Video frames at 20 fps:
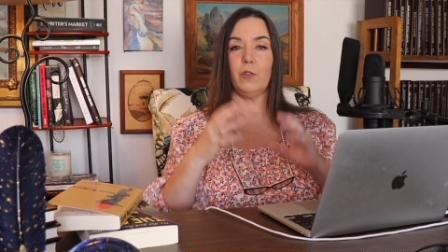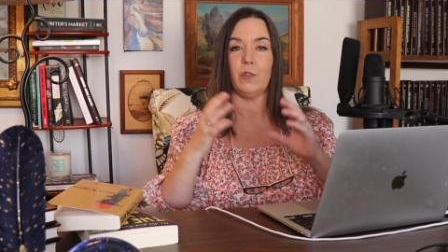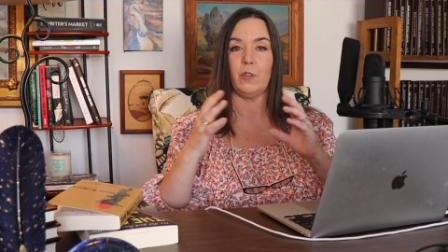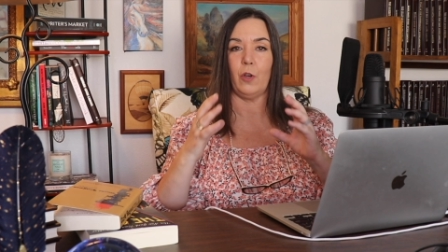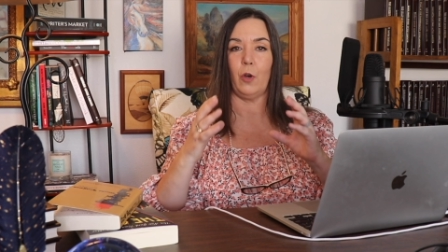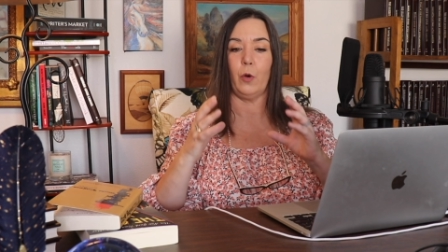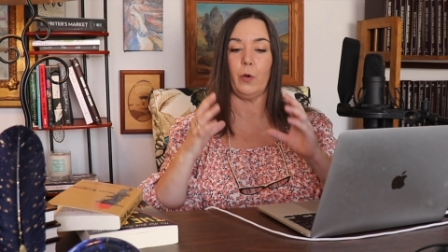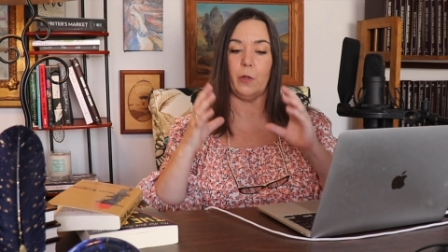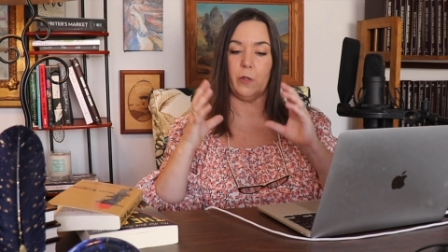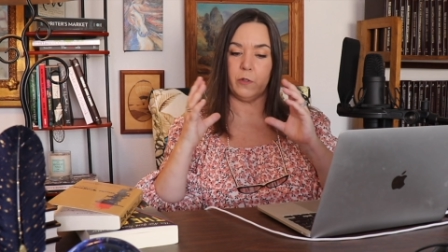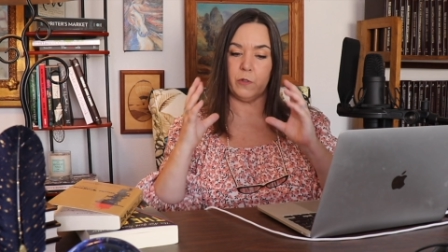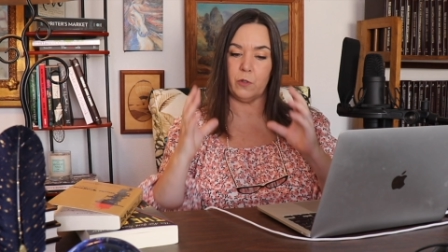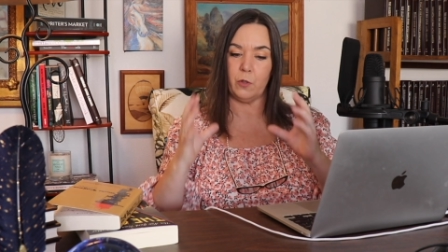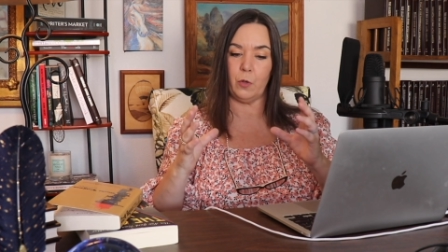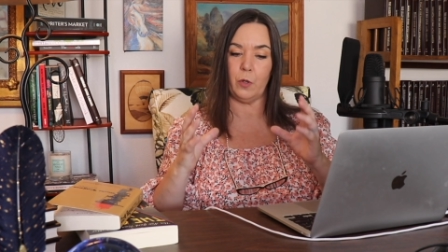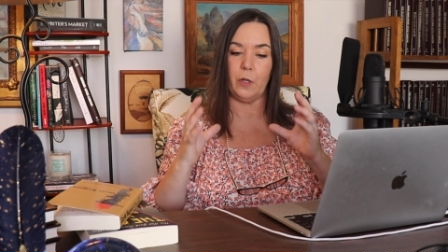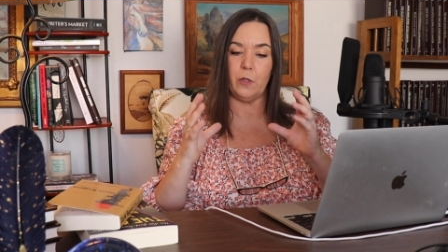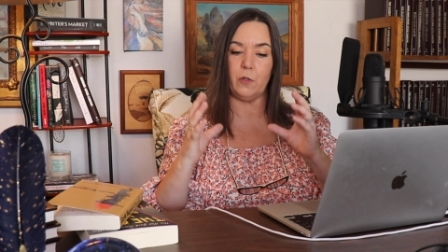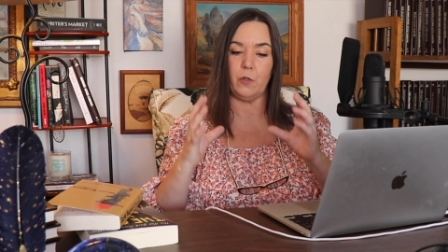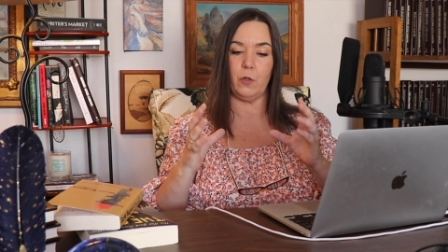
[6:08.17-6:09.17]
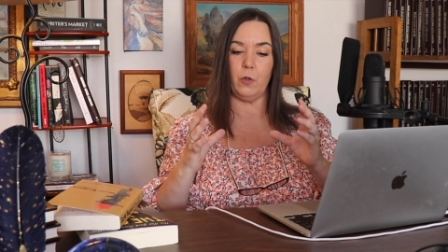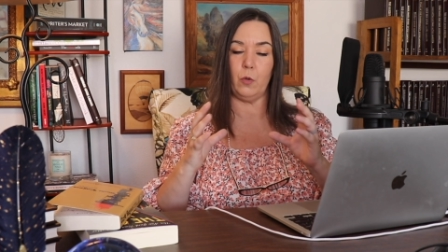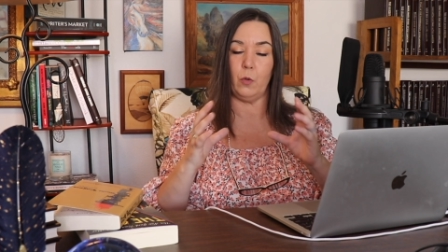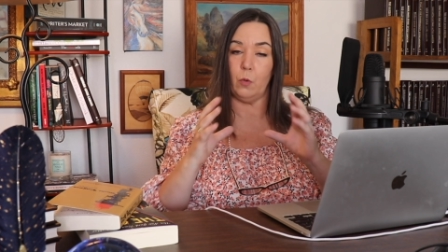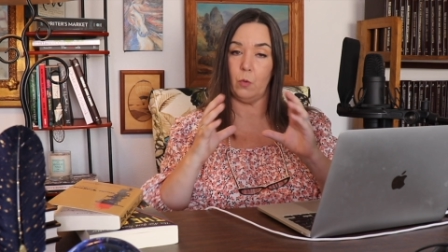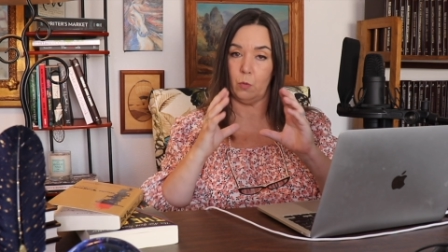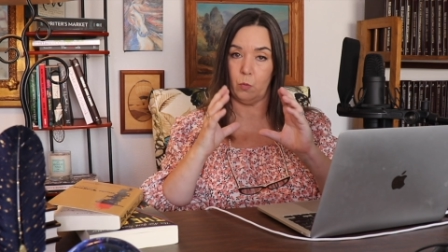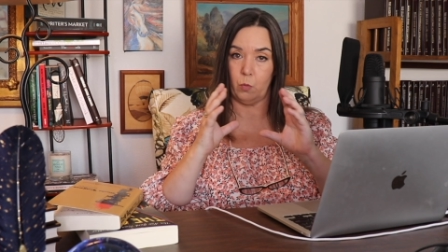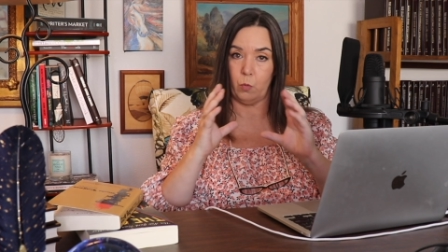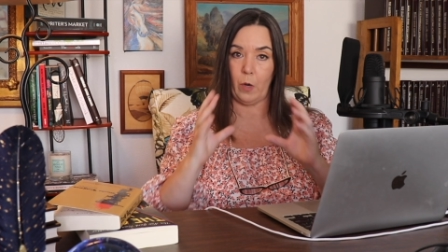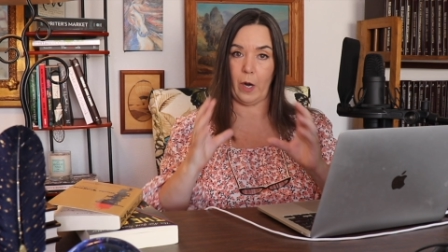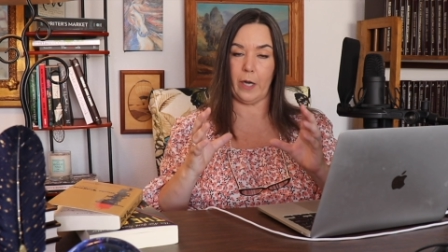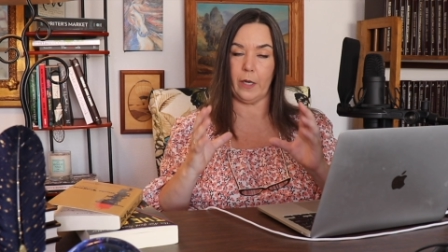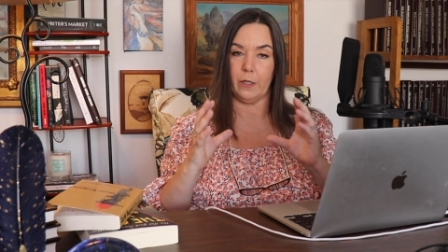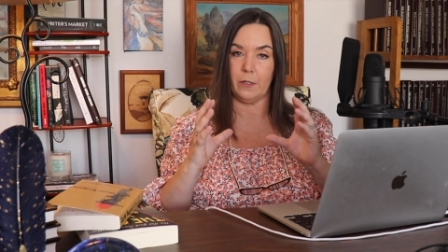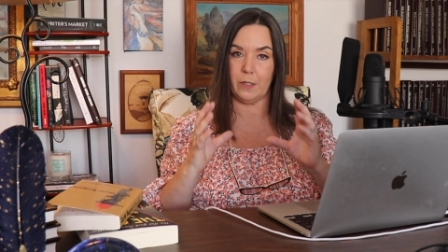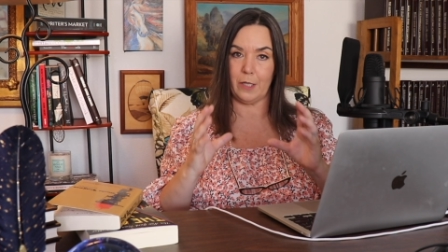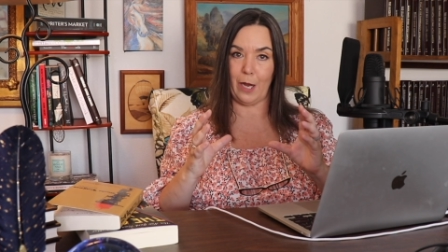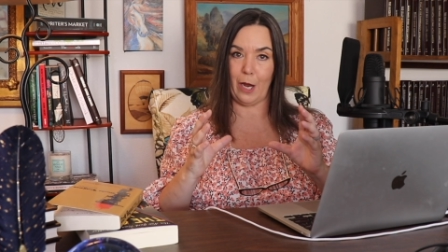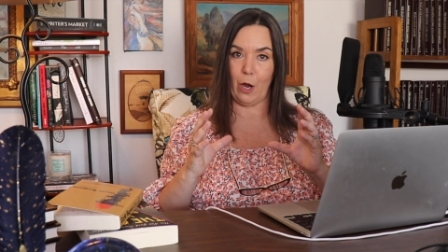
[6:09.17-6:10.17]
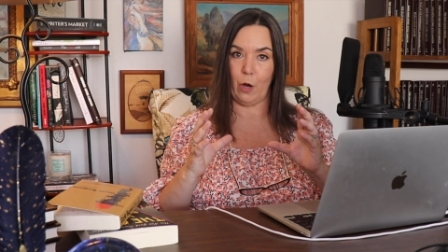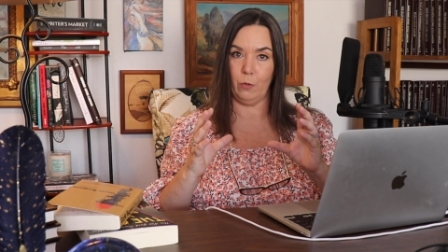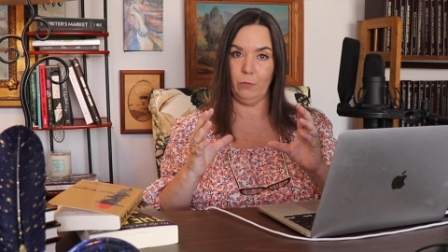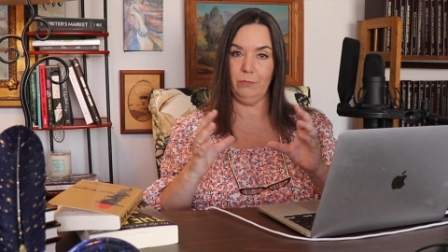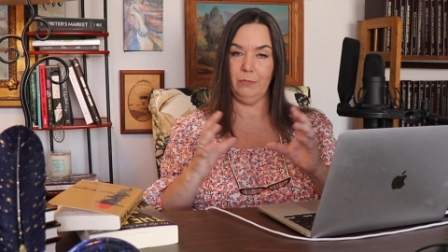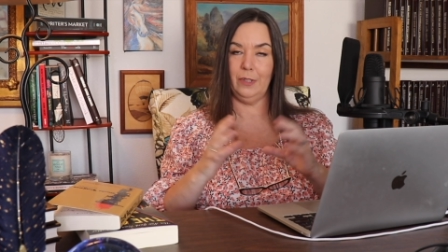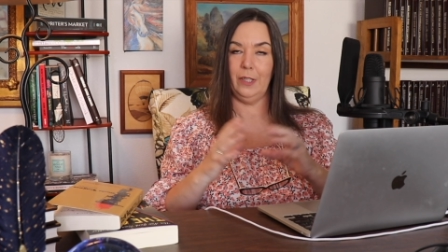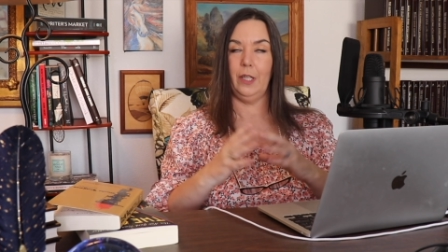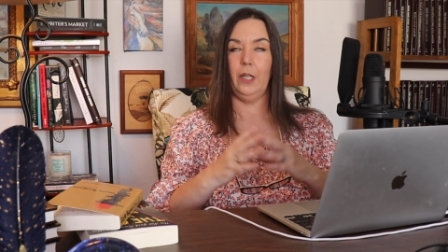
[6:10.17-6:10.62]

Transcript: So as soon as you write it down,